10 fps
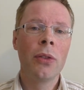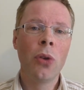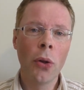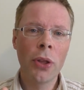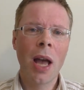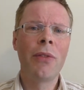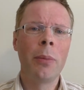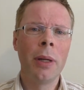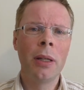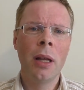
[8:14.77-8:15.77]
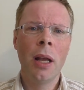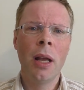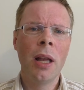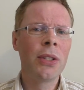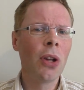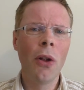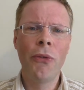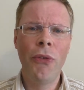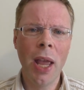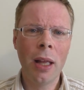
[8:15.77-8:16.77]
told the government it's
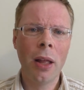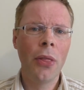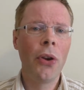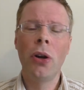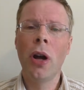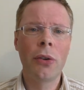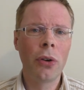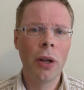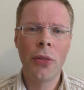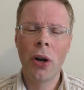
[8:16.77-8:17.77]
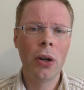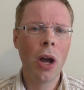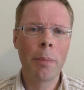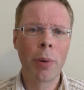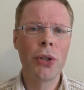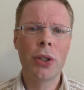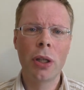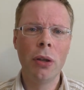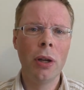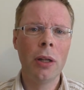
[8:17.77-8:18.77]
all fake, they're not
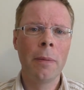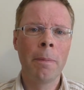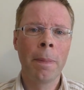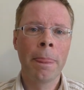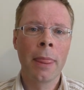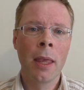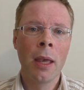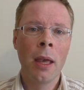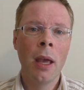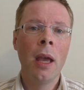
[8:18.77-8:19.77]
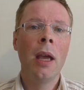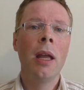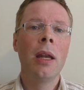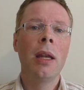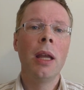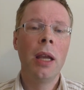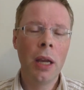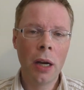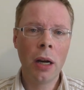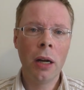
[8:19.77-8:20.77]
persecuted.
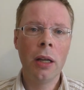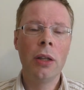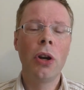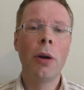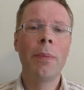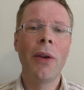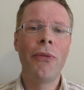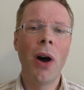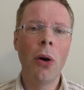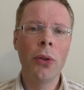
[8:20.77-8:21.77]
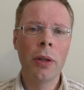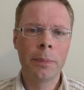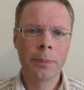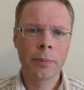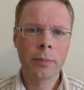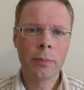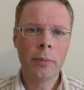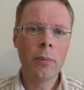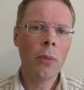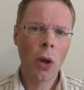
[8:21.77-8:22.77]
Here in Europe they found,
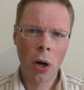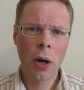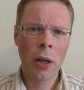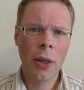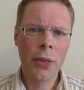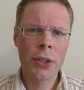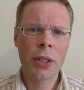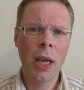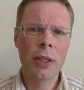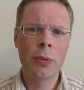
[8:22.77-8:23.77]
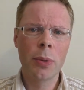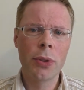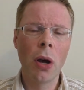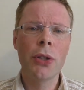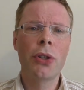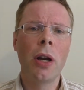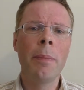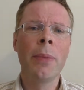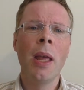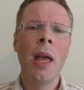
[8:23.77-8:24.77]
or in this case was
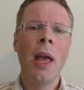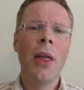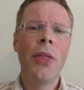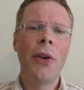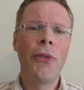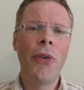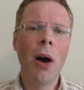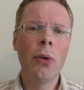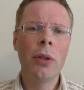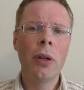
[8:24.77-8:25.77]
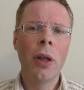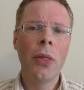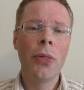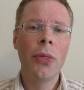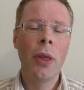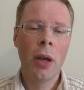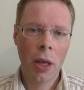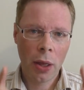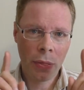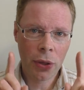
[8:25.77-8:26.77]
Austria, they found,
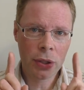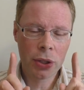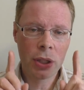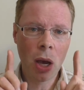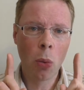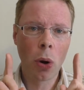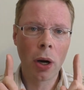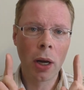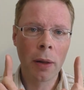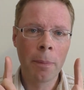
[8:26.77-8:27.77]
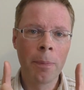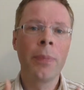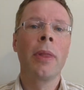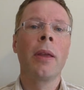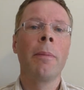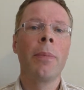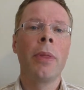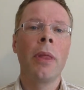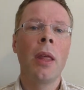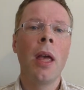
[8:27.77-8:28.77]
this is their wording,
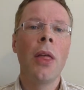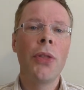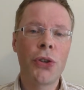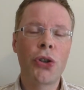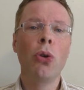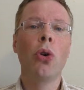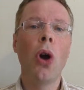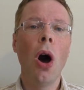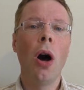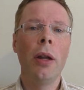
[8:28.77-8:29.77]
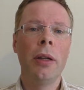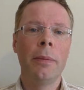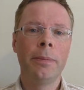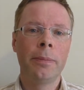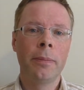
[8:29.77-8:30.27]
the true God,